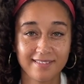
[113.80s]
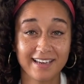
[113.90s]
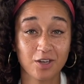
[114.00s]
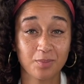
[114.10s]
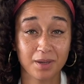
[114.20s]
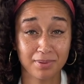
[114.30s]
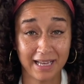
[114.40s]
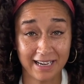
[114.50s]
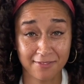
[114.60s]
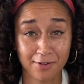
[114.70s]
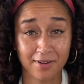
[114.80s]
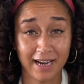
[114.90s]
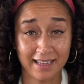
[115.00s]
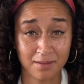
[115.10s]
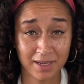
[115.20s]
that you'll be applying for
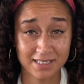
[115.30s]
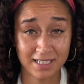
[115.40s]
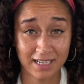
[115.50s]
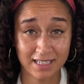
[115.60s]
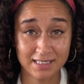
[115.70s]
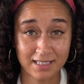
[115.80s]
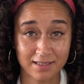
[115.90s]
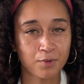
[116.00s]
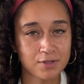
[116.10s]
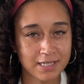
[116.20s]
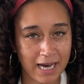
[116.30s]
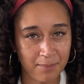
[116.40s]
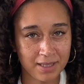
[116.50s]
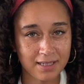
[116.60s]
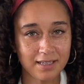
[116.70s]
at the Mexican consulate. Most
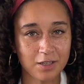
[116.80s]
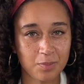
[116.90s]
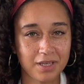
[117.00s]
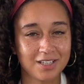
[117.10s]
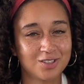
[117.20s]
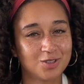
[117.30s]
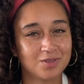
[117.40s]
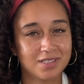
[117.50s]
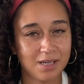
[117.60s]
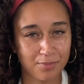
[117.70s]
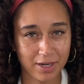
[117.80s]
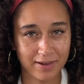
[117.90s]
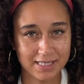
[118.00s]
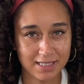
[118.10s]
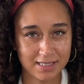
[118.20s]
commonly, you'll be issued temporary
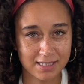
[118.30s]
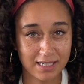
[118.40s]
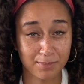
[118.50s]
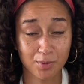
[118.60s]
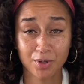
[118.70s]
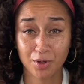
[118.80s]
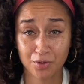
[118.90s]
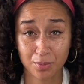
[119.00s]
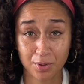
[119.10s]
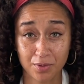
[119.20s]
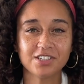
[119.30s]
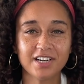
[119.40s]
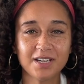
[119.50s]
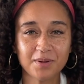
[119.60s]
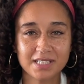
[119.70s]
residency, but we'll go through both.
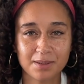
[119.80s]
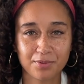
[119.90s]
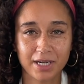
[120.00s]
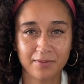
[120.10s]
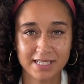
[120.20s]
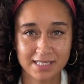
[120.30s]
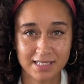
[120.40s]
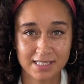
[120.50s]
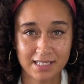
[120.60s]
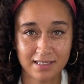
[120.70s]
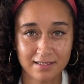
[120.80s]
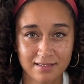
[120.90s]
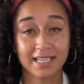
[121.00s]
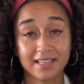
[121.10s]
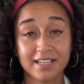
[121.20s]
Starting with temporary residency,
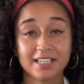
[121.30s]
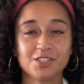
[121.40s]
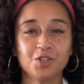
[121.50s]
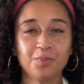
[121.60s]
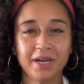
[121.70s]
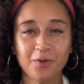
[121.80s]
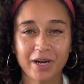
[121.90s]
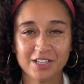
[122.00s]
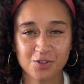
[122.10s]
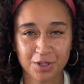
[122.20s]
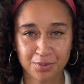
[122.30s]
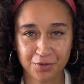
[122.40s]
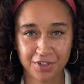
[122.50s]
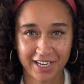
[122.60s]
there are 2 main ways you can prove your